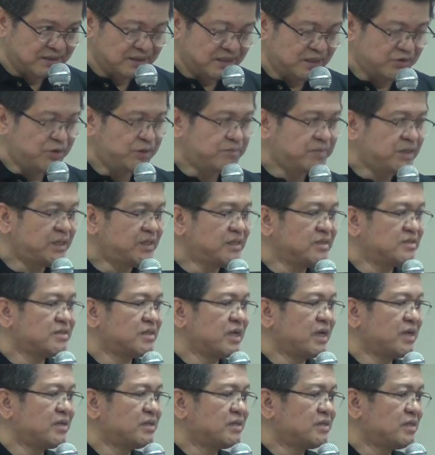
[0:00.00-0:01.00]
There were many
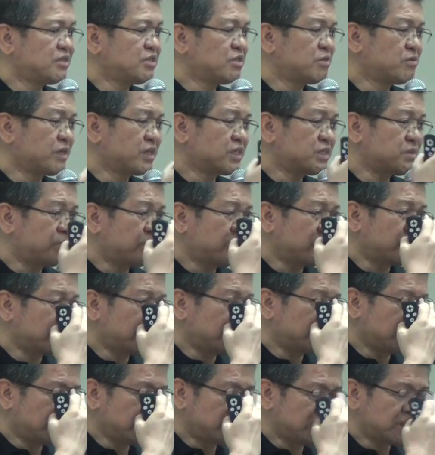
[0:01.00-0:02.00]
scientists who were
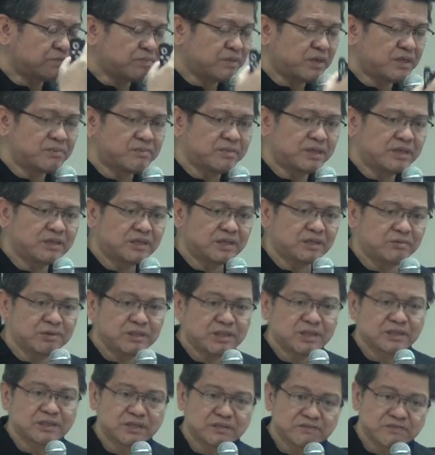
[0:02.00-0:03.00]
experimenting
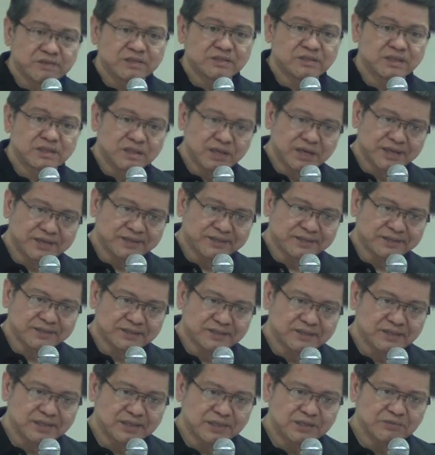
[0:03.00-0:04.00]
with artificial
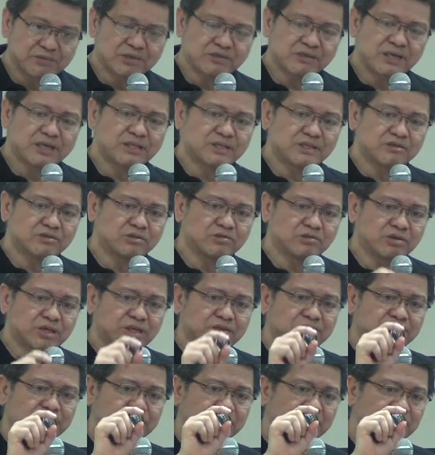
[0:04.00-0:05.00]
light, and they were
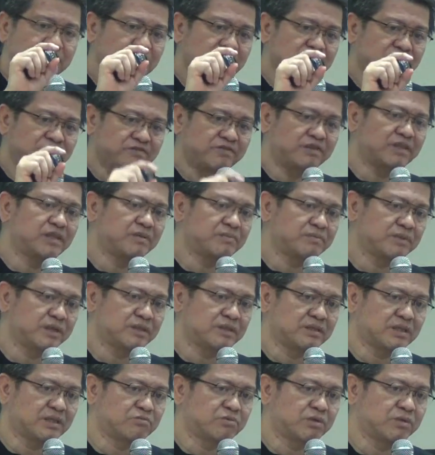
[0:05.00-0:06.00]
looking for the right
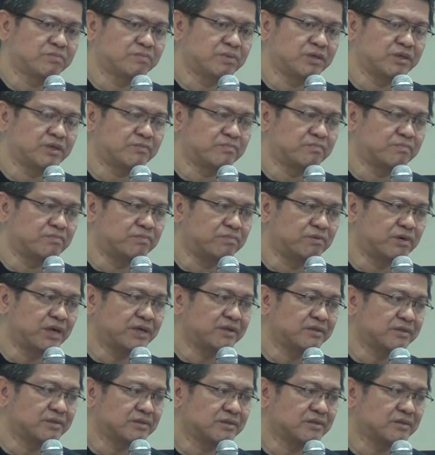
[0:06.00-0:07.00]
filament that will burn
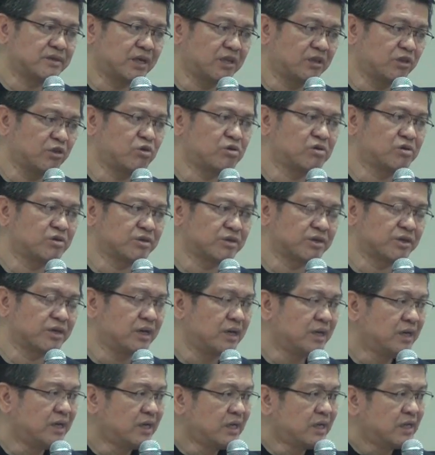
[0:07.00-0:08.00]
brighter and longer.
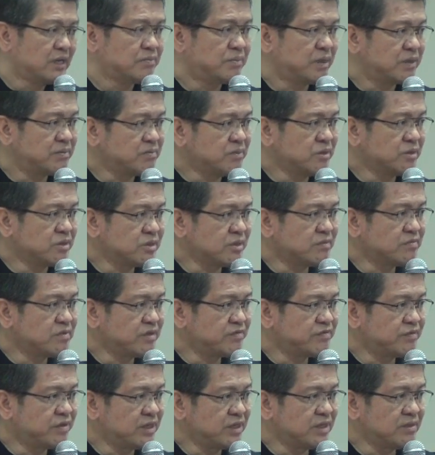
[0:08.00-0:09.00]
But most of
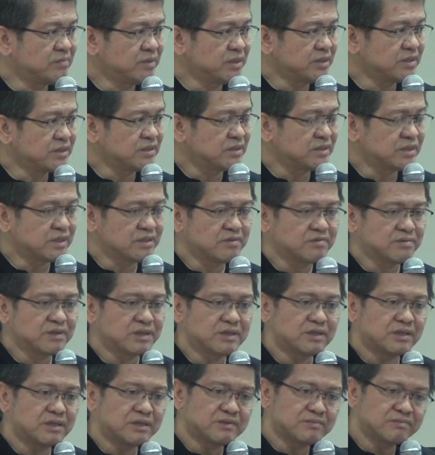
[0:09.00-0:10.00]
the filaments that
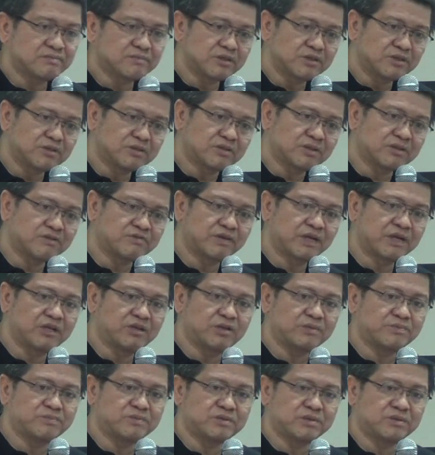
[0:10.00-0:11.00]
were,
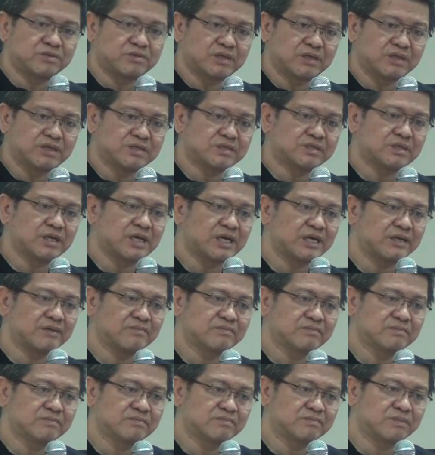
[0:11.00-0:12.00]
developed during his
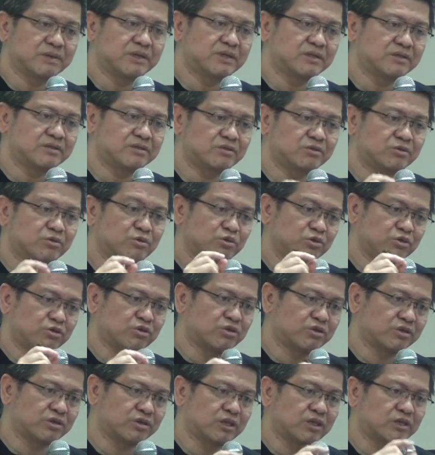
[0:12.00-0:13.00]
time burned too
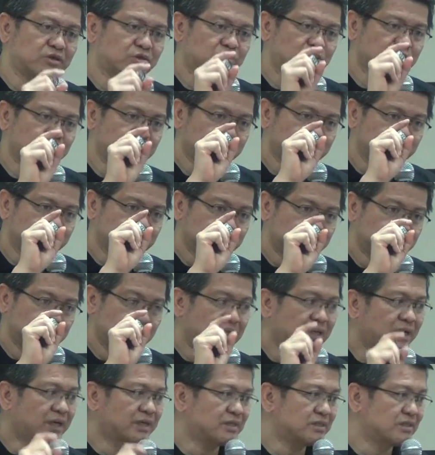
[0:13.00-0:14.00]
short, and
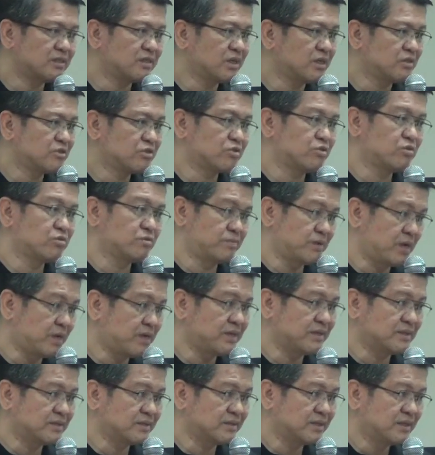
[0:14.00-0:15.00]
the light's not so
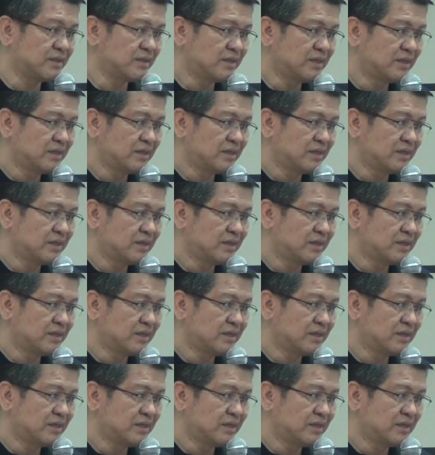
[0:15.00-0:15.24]
bright.